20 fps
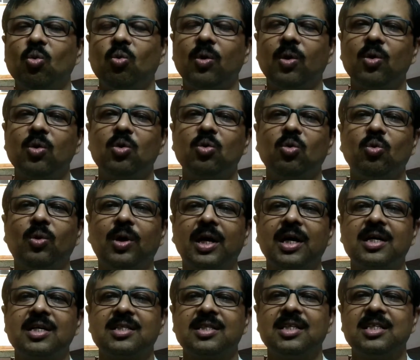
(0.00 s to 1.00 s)
Own
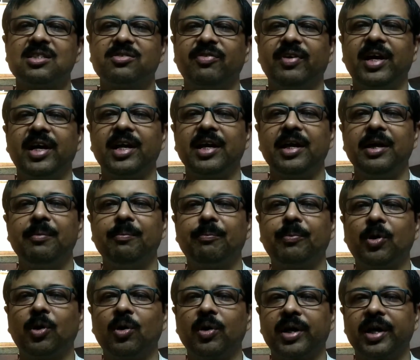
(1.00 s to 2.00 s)
words is very
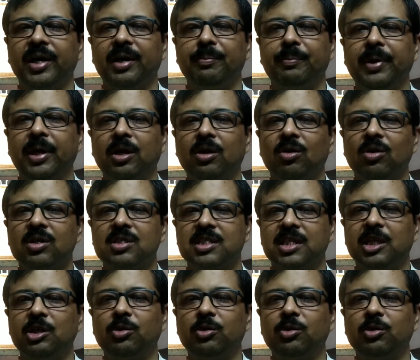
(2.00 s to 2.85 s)
important because